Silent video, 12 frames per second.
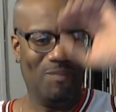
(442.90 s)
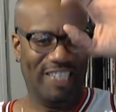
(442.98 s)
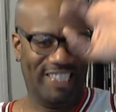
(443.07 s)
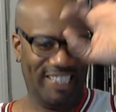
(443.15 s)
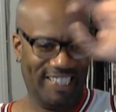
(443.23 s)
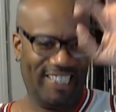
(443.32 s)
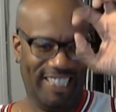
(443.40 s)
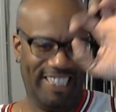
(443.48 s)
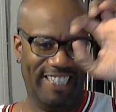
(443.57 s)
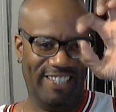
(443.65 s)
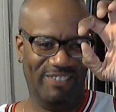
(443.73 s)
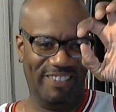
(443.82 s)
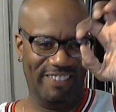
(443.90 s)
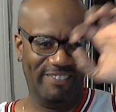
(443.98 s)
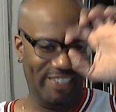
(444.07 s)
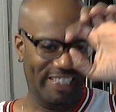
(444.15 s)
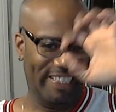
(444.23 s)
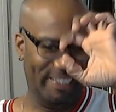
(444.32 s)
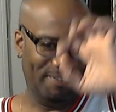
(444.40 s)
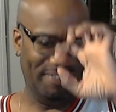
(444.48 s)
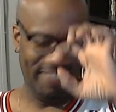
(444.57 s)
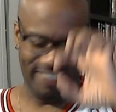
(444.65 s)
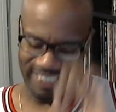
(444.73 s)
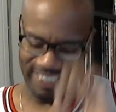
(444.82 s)
just a little bit of a.
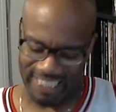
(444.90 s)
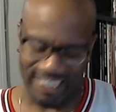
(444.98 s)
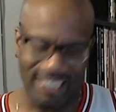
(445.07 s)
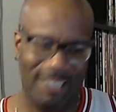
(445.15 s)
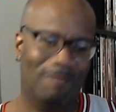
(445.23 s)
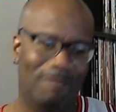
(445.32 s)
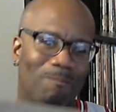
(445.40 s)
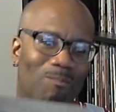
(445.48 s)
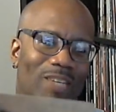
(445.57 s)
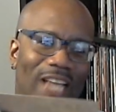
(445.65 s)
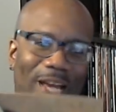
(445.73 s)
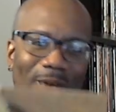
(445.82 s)
I